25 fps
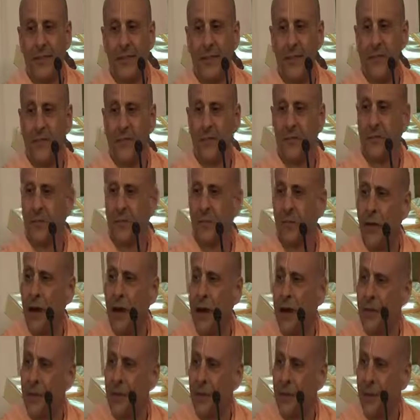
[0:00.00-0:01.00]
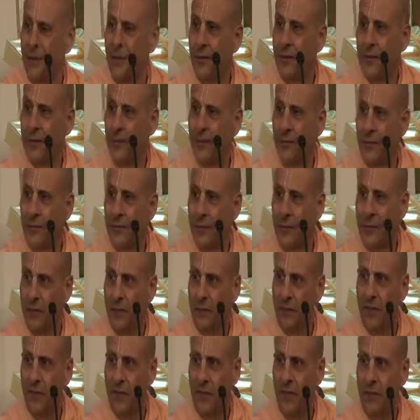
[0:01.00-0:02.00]
And his father, when
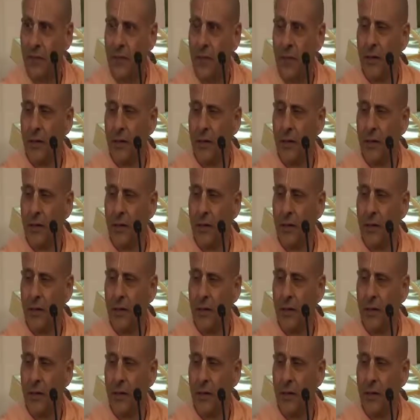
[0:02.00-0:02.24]
he found